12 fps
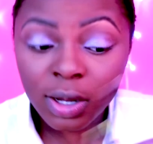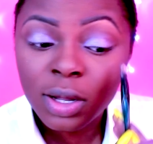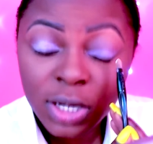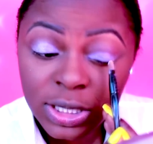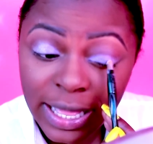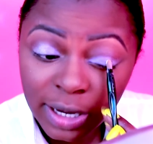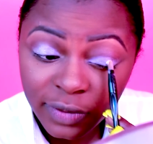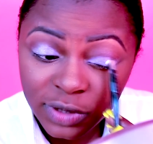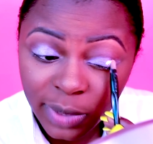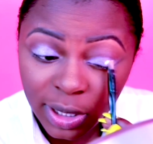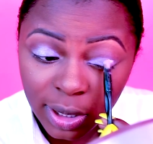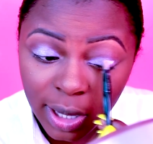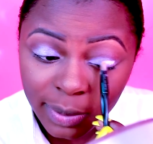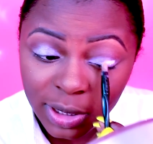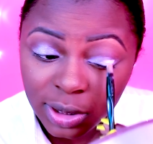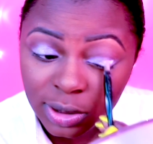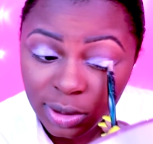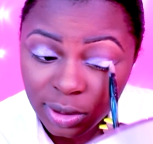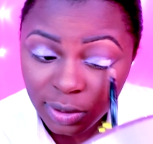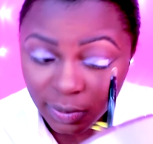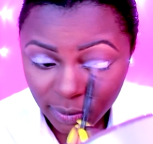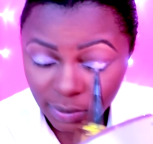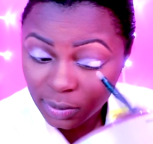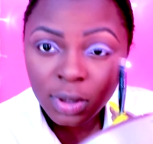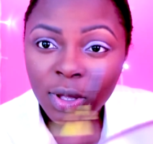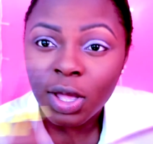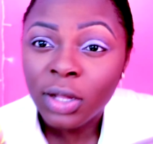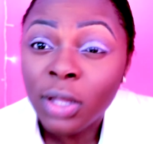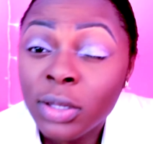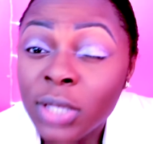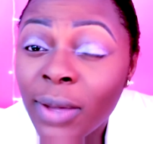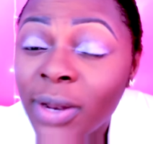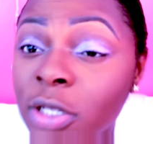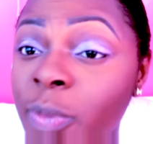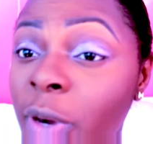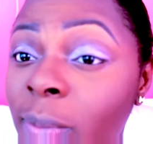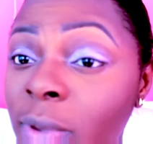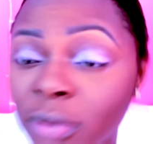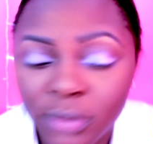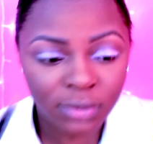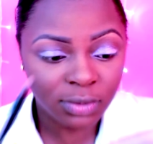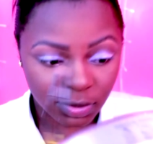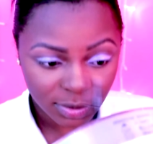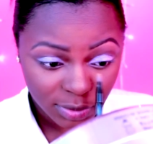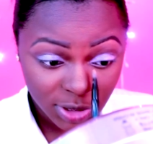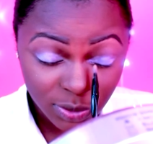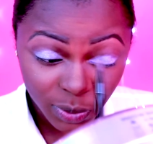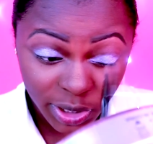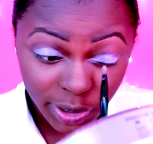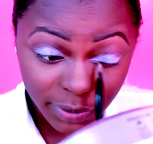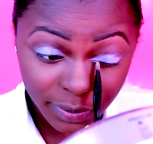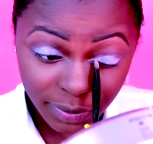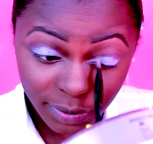Because I love Jamaican comedies. See how it looks purple? It's weird.